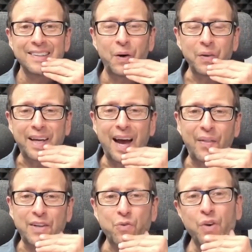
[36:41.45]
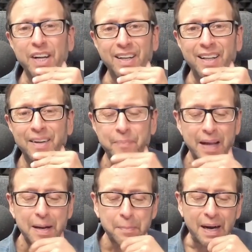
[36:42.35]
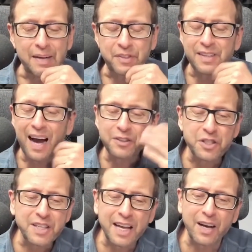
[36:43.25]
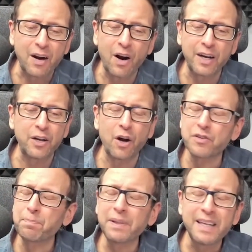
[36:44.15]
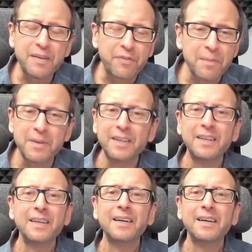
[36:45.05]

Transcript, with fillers: Holy cow, that's real. But if the doctors say you got hardening of the arteries, believe them.